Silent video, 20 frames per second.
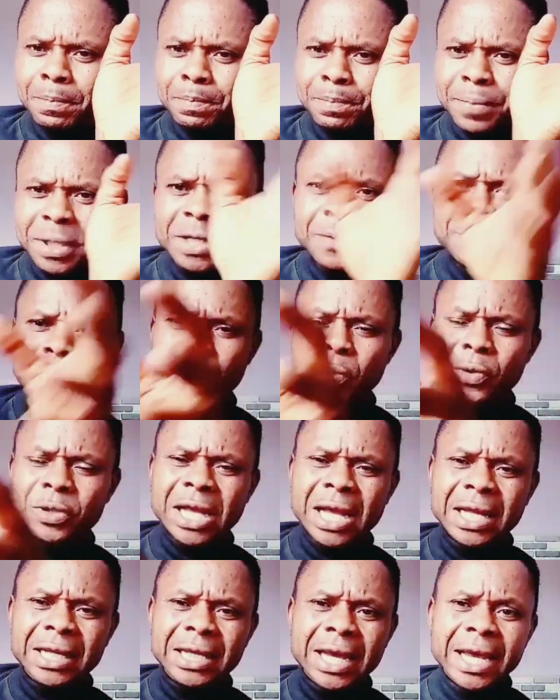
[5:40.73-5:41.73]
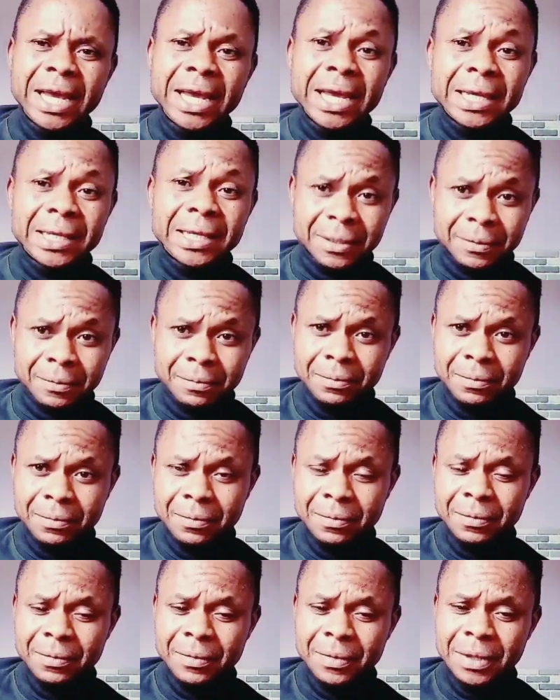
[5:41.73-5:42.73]
people that hate him
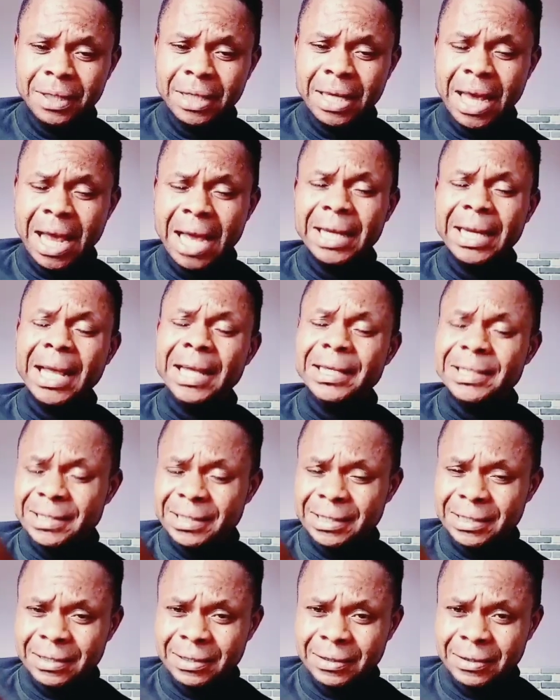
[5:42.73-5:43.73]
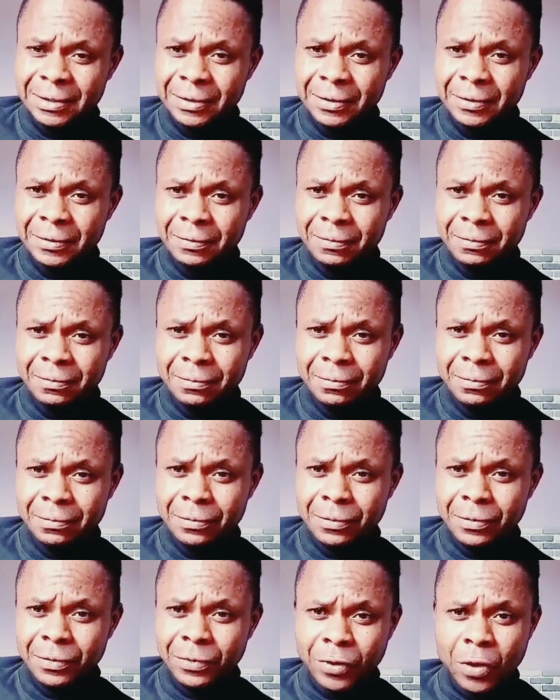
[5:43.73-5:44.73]
and as
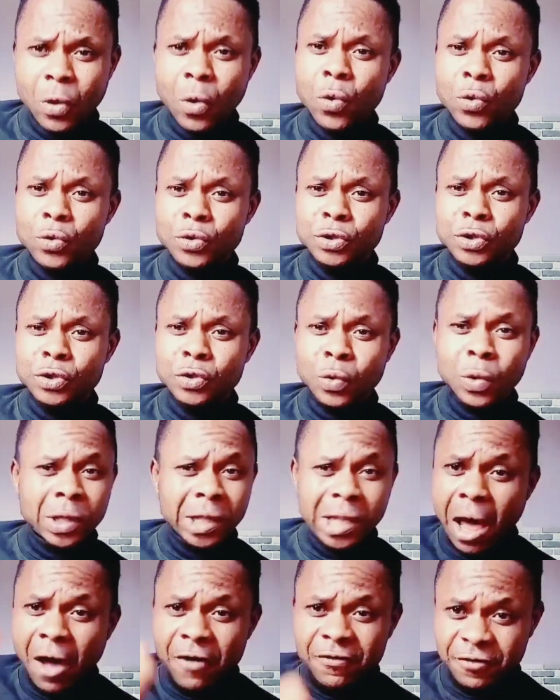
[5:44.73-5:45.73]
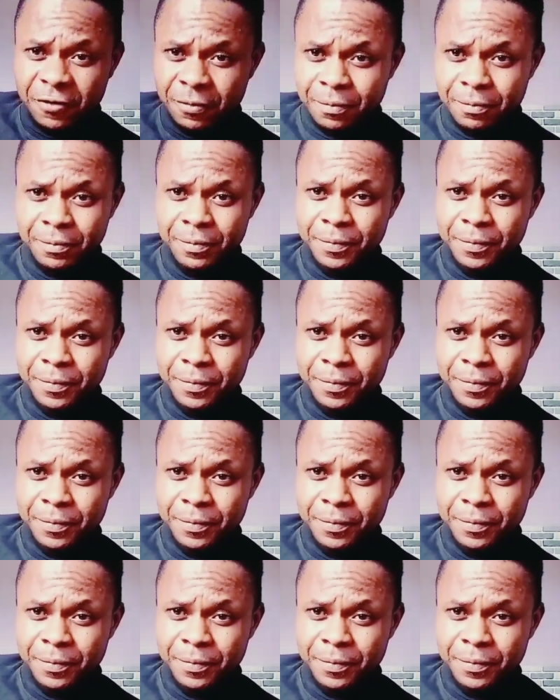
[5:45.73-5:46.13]
those who love him.